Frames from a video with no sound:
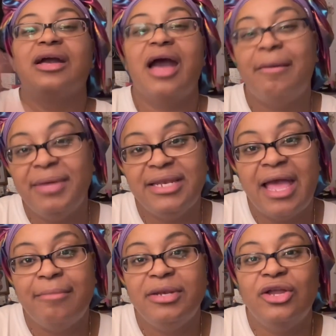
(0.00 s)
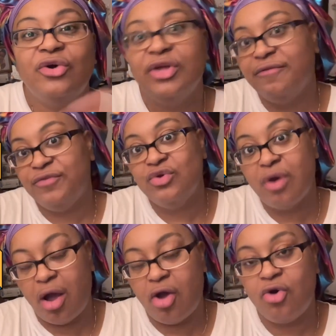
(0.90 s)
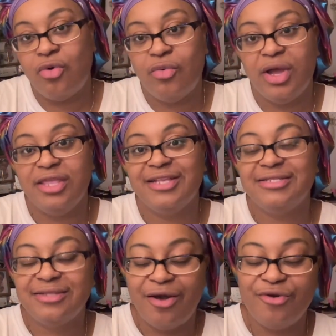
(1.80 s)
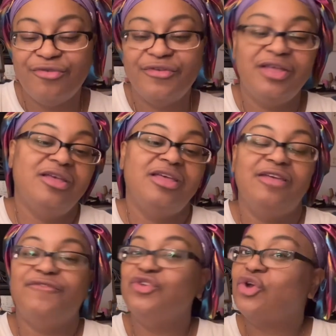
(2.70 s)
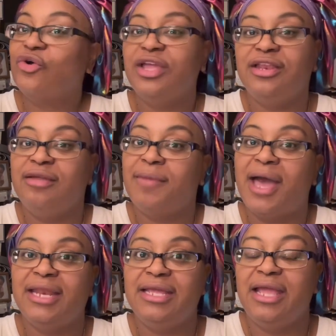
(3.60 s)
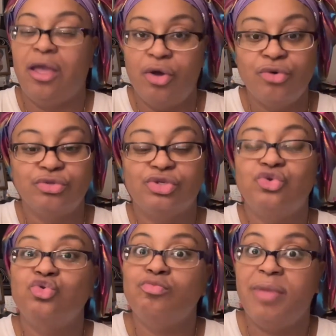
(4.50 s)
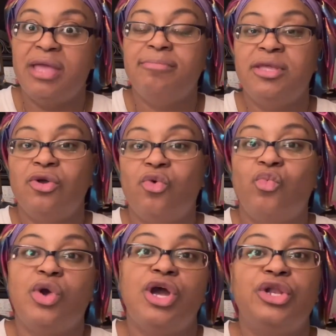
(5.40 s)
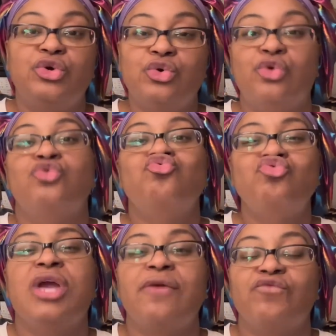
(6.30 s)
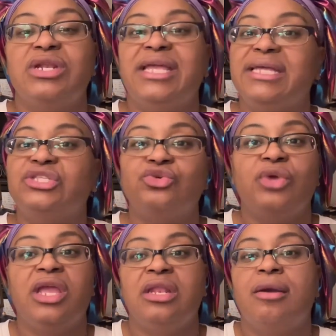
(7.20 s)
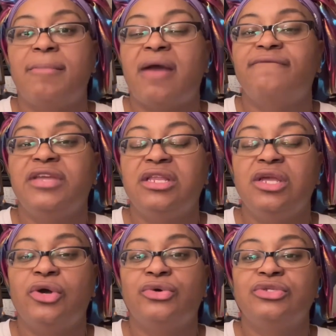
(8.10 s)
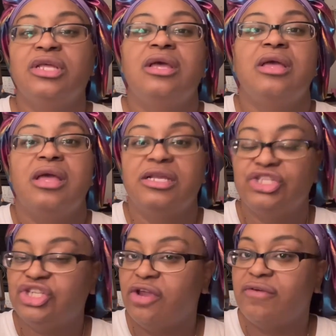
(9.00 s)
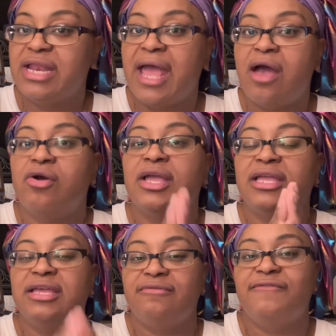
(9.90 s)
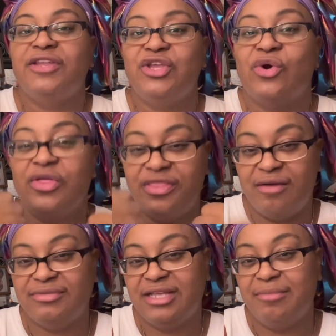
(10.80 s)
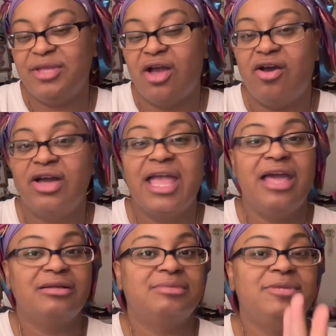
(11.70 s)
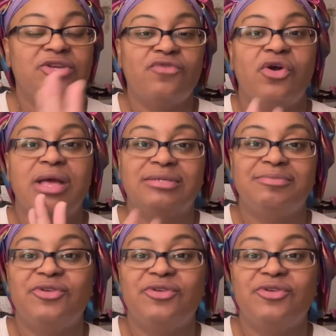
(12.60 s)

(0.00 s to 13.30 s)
Comment down below if you are on one yourself. If you know anybody else who may be on one or who can relate to any of my videos, share it out and give the video a thumbs up y'all helps me grow helps me